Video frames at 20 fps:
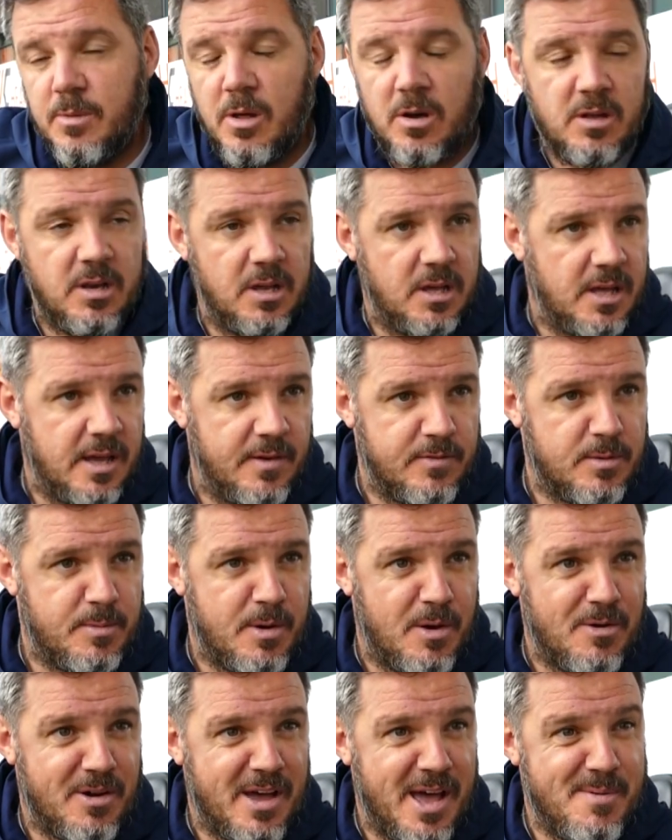I'm not going to
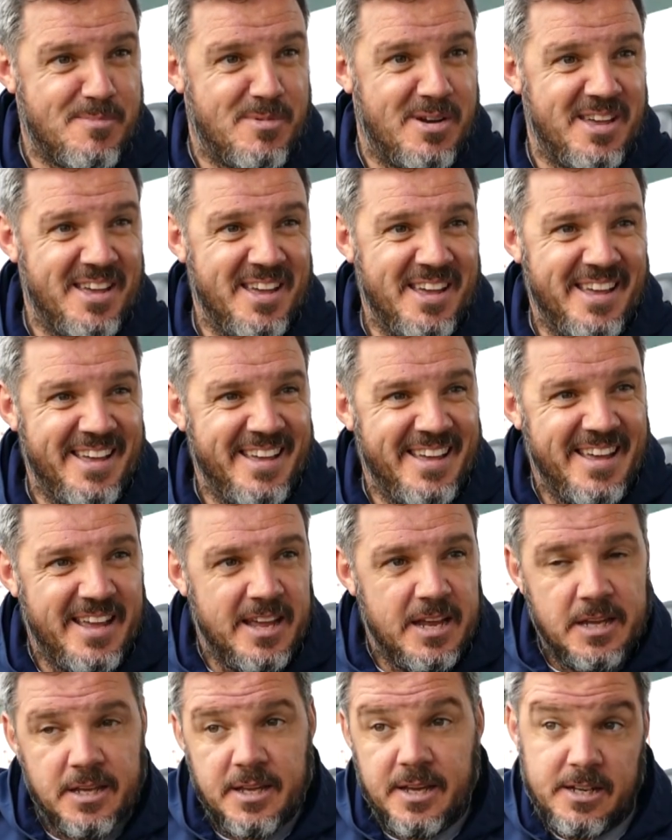have that on camera,
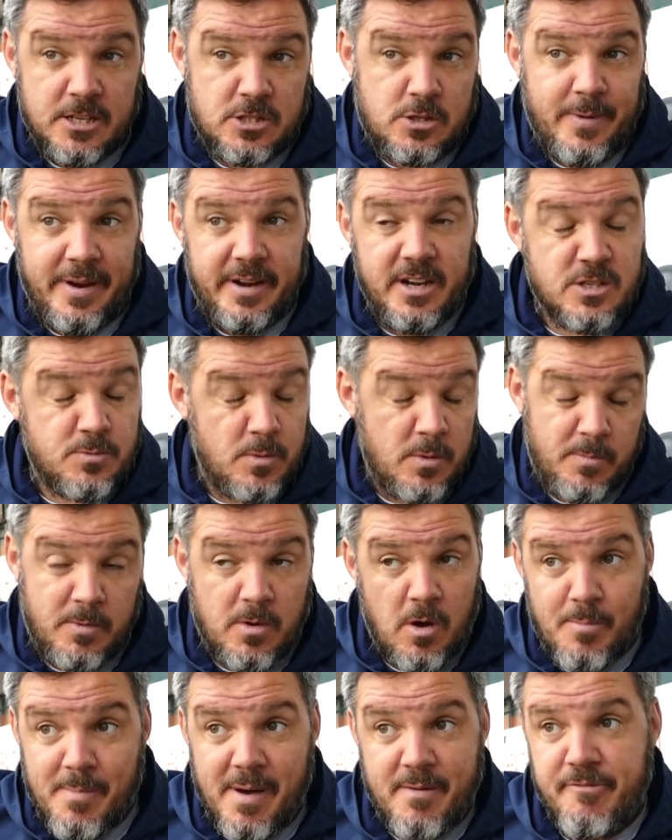and that's the way it is.
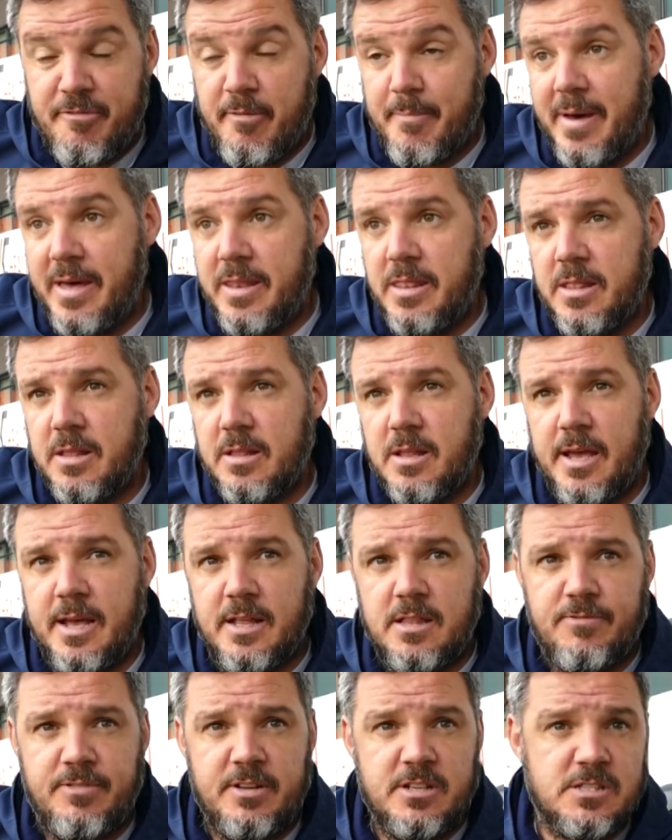We go man for man,
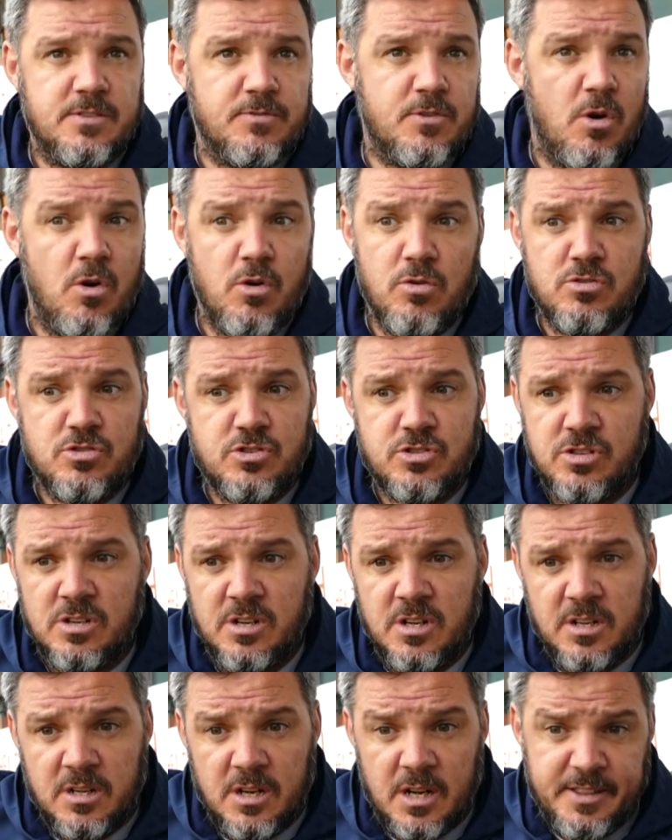uh, defensive
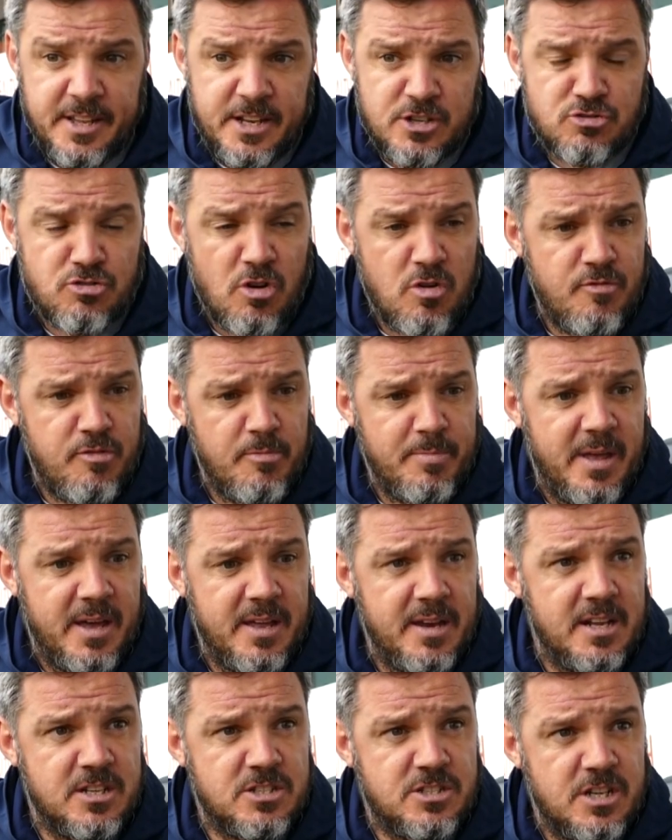corners, and they're strong
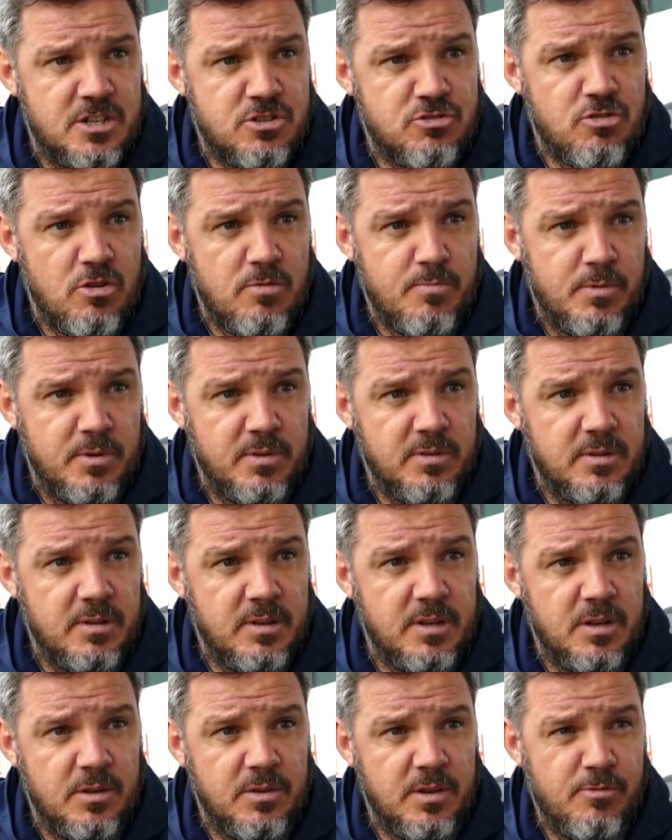from that. That's their strong
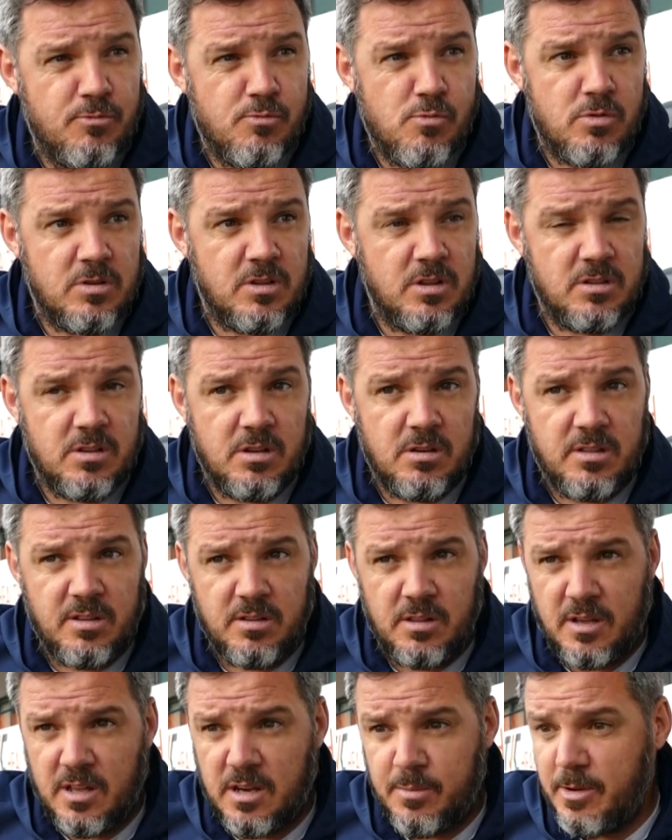point. You know, they've walked it.
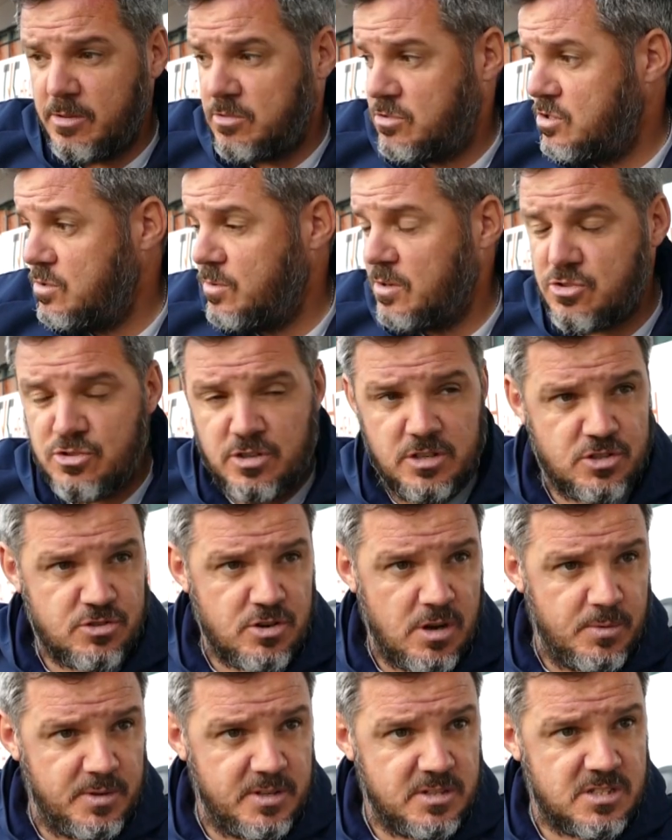I think they had about two or
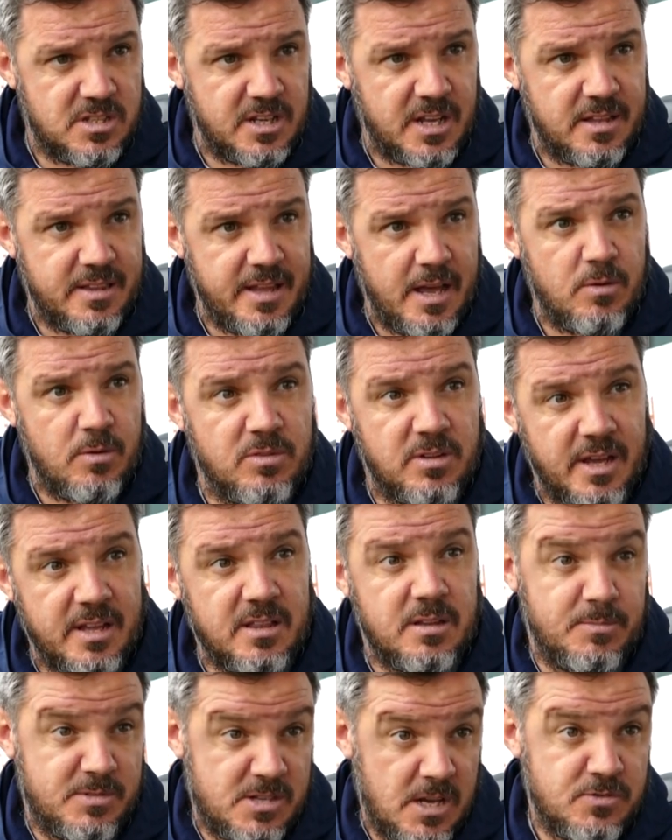three throw-ins to down
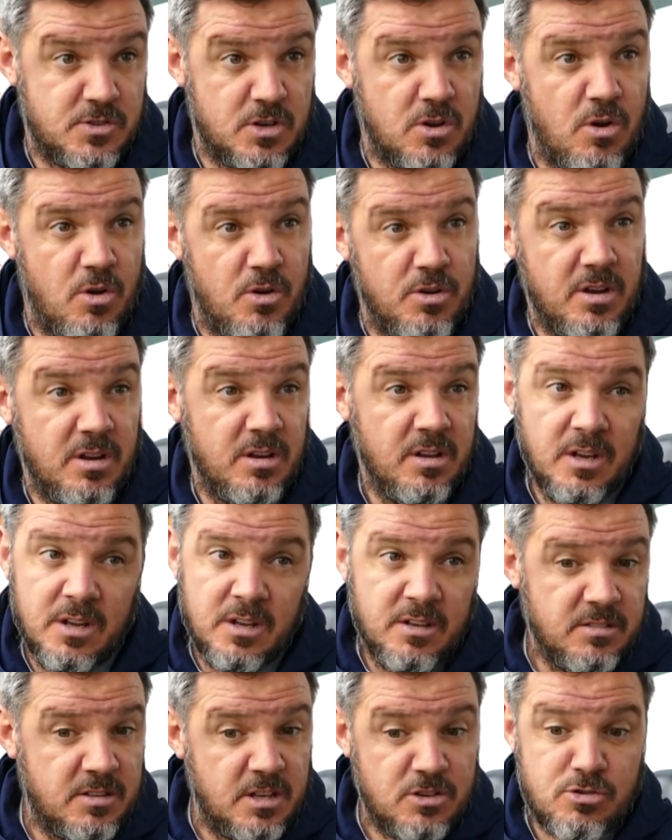to get themselves a corner.
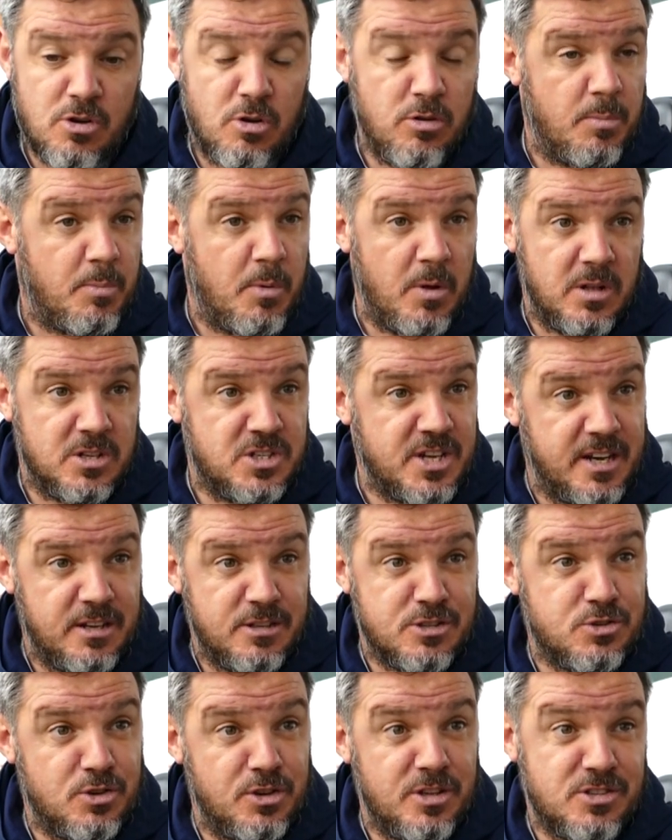They throw the ball
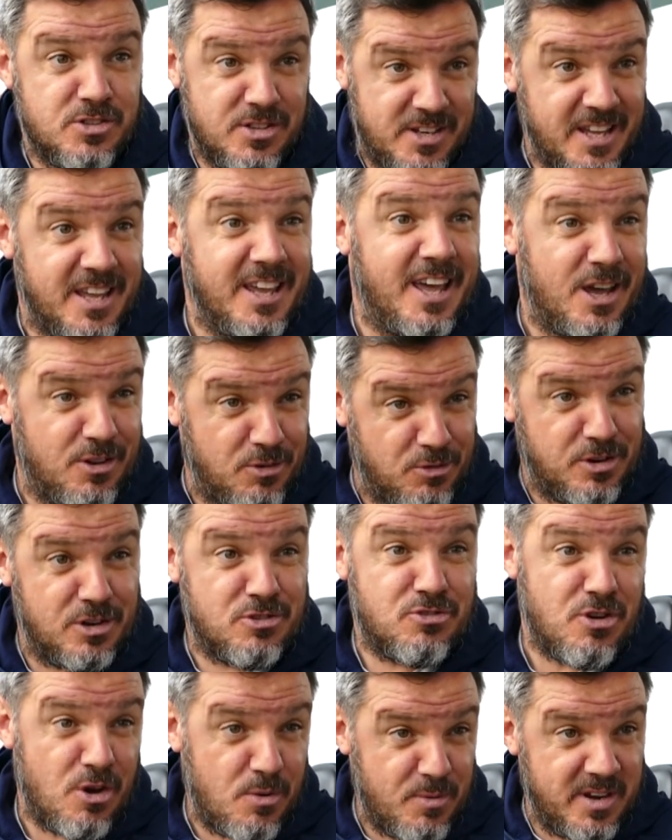channel side so they can get
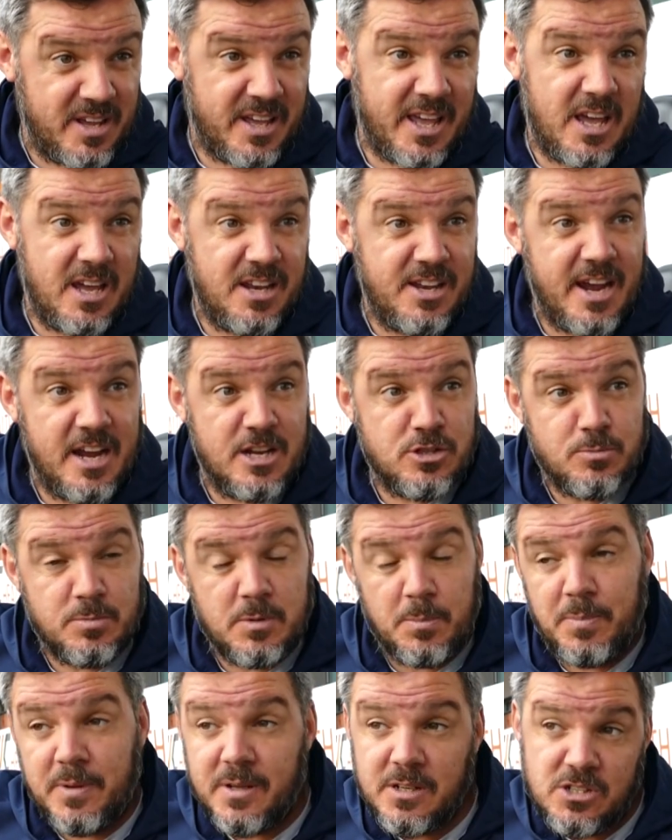another throw-in and gain
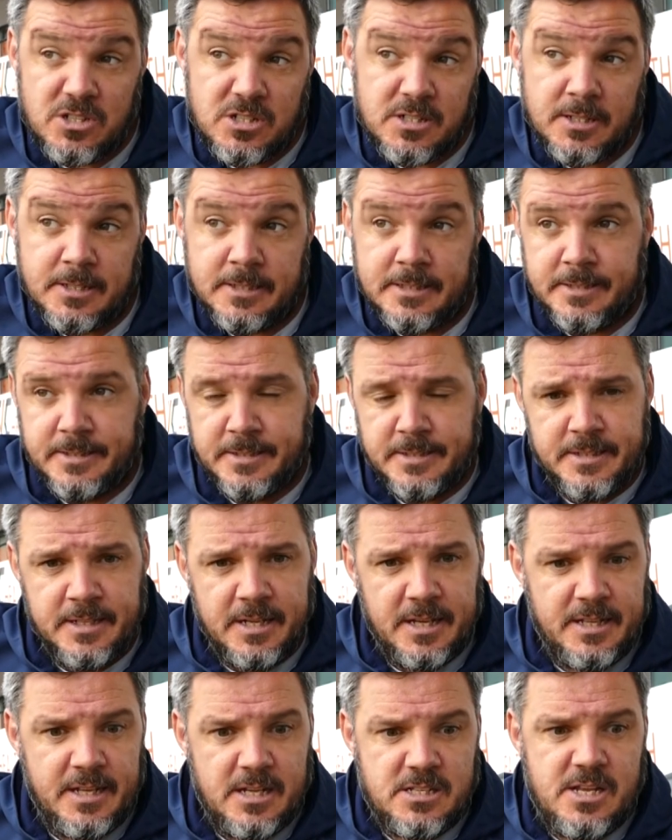yards with the pitch.
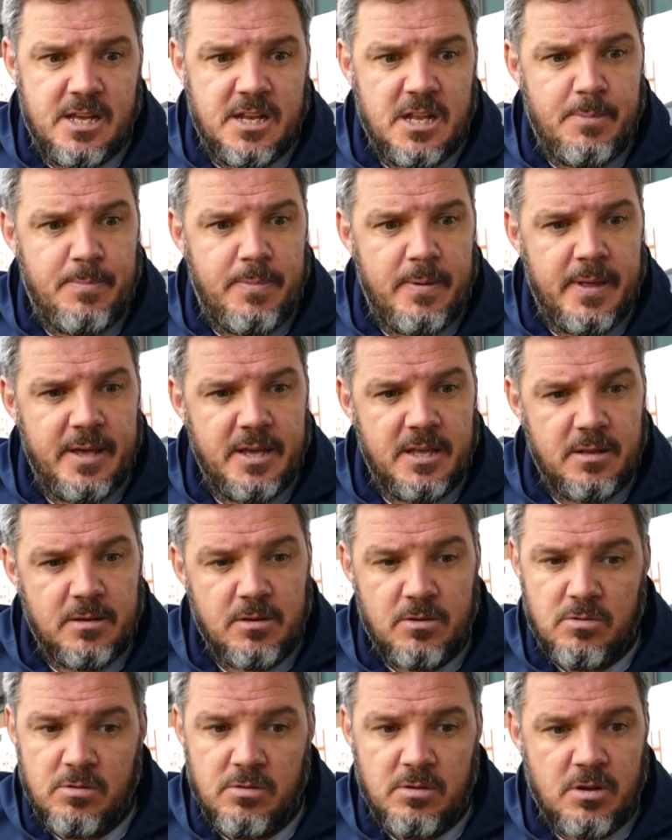And that's how they played.